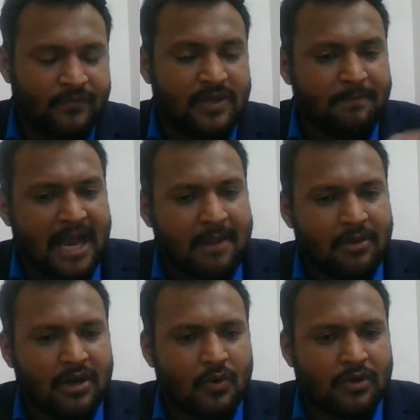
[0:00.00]
the
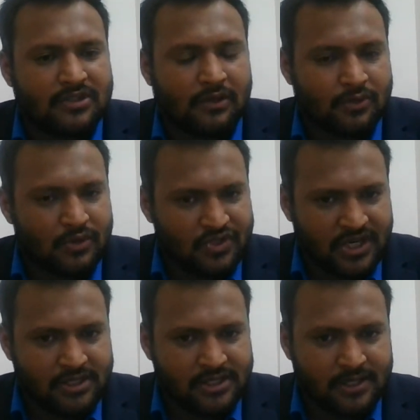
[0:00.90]
primary rule is also
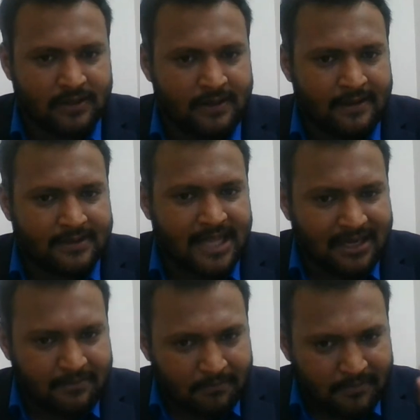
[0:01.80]
changing
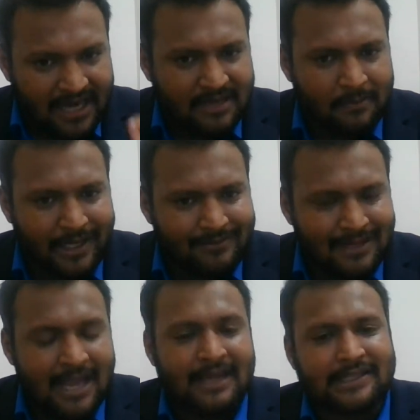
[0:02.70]
that that
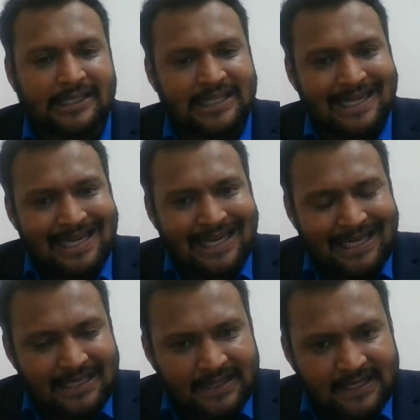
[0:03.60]
means that
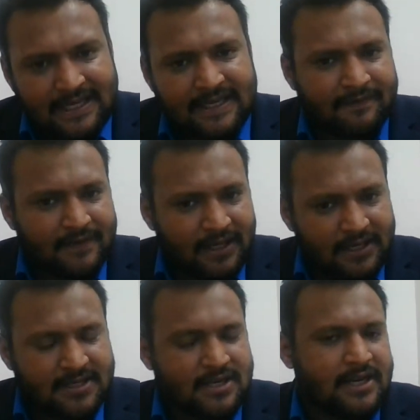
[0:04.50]
in the
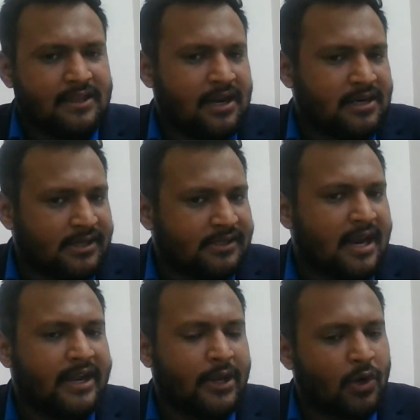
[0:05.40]
definition and the
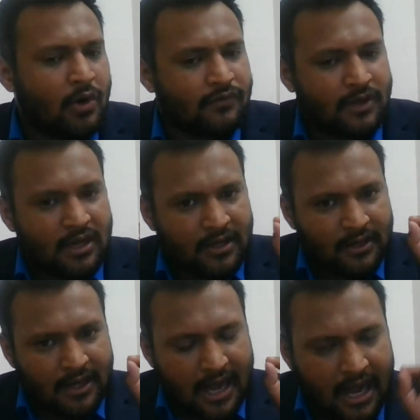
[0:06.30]
understanding of
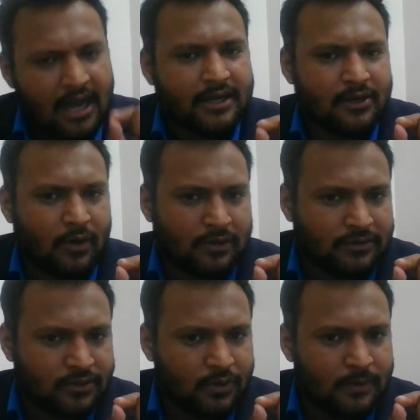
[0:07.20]
Hart
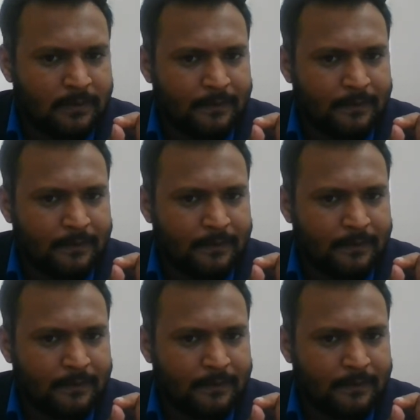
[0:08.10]
also